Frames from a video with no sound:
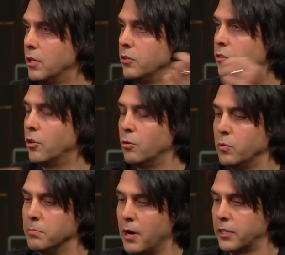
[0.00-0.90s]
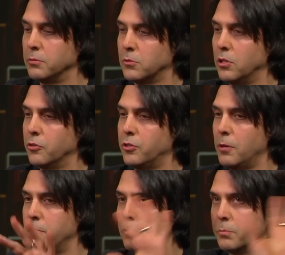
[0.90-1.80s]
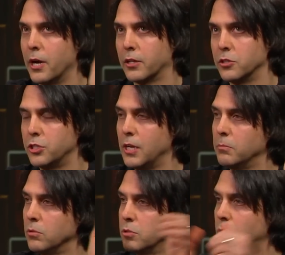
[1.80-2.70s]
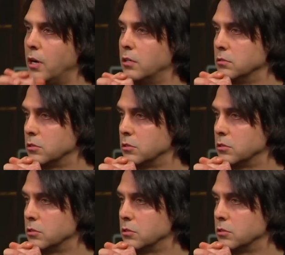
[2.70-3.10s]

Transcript: And oh, so wow. we mic'd them close up and we mic'd the chamber as well.